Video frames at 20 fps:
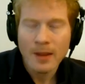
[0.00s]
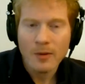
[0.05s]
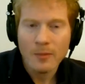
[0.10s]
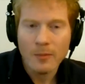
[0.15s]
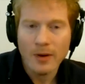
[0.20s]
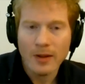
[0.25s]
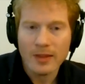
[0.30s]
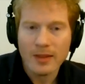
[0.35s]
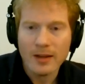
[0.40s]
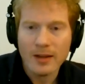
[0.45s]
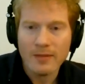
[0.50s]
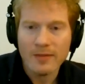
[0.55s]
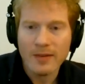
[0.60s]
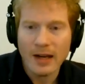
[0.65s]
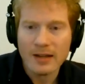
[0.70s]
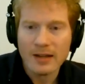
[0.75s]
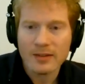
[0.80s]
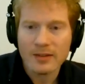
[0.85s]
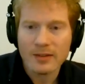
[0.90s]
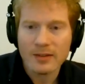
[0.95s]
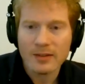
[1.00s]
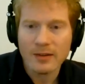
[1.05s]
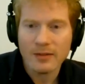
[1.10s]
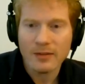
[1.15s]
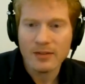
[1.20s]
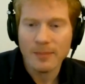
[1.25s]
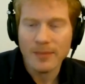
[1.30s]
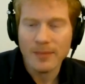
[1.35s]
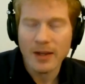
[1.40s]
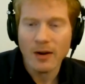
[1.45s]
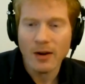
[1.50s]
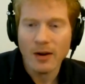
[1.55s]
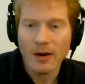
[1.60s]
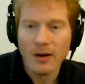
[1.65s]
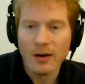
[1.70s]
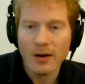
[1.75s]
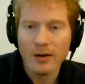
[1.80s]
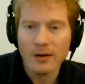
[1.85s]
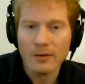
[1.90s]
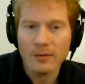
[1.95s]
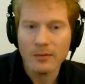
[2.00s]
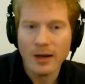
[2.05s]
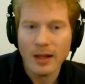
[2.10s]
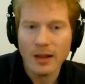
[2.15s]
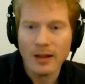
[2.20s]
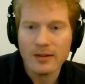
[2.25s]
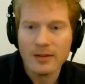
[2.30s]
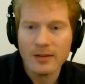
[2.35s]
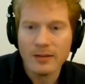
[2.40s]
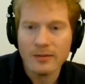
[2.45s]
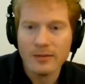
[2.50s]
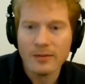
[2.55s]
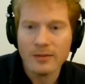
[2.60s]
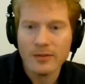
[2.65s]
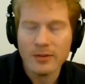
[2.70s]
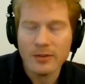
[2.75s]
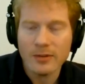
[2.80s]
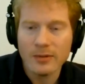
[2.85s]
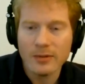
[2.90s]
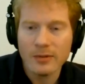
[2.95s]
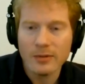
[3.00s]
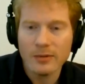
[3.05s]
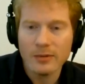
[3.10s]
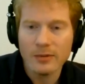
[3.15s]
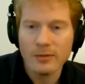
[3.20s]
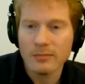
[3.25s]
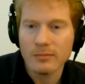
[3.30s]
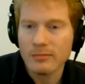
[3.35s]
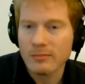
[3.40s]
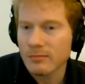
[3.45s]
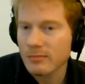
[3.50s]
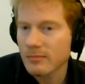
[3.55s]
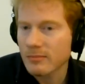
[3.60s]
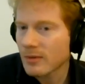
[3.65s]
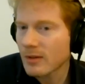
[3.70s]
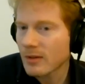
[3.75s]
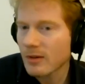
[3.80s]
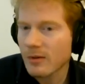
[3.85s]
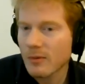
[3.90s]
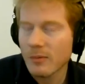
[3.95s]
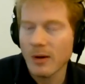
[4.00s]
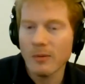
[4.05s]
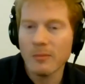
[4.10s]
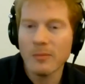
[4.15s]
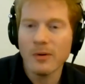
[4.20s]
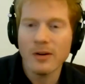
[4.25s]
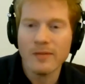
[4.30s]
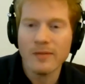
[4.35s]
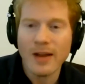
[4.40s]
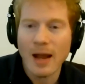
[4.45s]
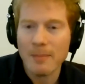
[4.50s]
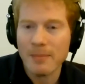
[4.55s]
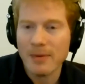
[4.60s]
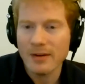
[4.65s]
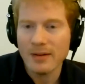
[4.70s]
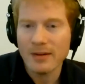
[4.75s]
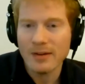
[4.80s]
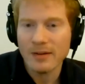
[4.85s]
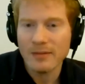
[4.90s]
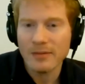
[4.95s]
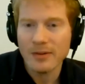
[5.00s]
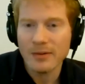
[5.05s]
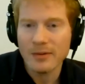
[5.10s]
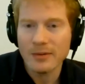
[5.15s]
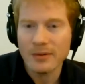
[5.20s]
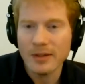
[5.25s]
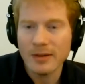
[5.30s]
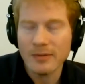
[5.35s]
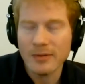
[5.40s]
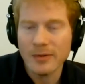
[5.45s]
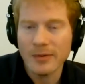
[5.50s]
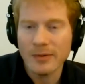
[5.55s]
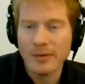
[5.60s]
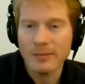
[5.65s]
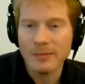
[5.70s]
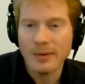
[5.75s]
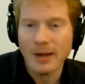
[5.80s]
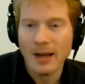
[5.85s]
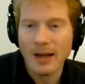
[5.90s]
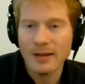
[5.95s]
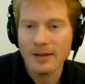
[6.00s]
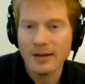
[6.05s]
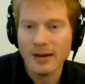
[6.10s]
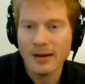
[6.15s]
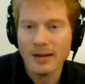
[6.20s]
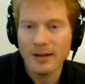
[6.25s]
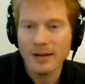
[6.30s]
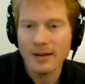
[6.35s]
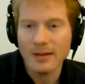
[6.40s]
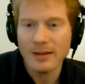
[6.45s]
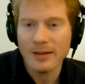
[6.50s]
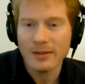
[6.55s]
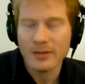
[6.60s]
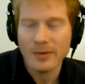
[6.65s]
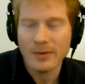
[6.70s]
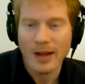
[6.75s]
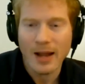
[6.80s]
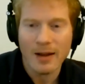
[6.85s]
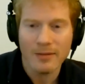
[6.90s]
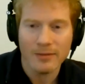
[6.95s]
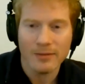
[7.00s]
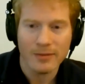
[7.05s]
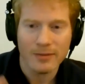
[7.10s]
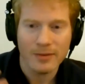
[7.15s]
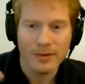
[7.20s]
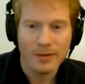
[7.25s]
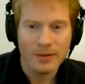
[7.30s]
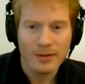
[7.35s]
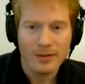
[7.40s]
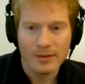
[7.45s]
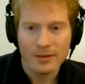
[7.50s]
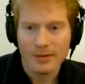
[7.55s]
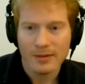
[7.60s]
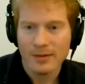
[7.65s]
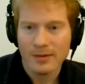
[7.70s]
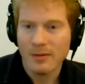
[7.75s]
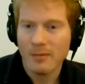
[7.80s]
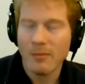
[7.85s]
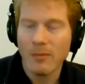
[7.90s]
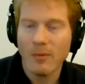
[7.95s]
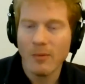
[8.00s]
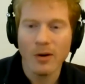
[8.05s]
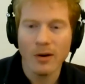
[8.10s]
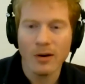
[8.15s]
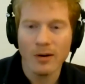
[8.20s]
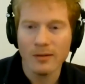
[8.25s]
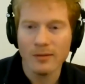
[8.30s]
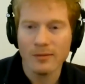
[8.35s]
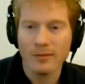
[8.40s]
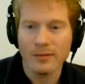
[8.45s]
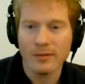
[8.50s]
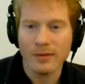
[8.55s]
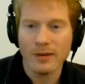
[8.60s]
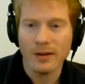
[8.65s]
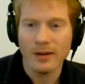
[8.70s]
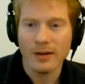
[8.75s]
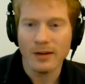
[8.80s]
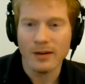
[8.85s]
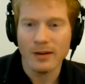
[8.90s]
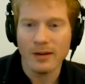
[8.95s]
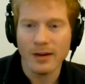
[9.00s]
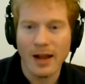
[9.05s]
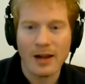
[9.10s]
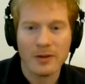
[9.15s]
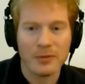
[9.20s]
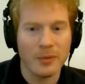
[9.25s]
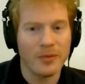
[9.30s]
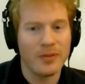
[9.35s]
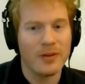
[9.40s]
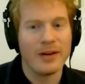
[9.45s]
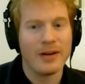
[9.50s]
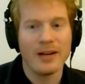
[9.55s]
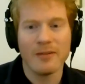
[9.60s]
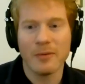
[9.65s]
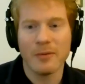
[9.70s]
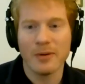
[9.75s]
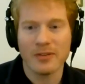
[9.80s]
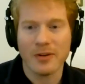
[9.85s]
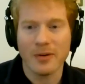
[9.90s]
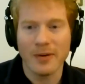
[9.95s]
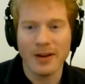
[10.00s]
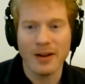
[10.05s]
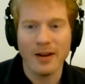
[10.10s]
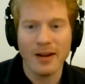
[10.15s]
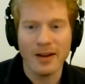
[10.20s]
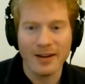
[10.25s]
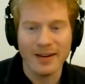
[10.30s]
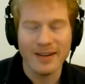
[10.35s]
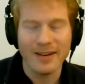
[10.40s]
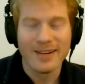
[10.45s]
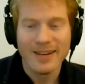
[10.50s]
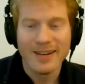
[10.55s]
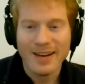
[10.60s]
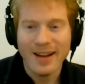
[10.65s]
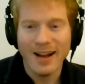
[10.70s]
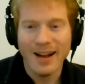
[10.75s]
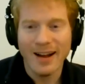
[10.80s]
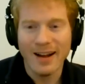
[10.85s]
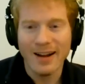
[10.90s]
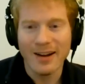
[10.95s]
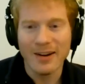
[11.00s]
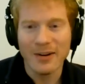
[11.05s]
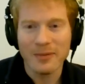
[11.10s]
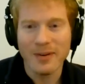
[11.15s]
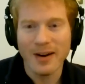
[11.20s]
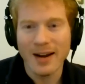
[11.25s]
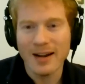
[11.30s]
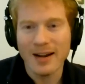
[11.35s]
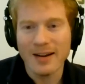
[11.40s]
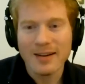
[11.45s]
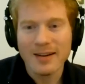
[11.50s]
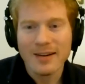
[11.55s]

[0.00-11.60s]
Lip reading: what the effects of something are relative to what would have happened if you hadn't done it, unless you have more of an actual theory of what's going on, right?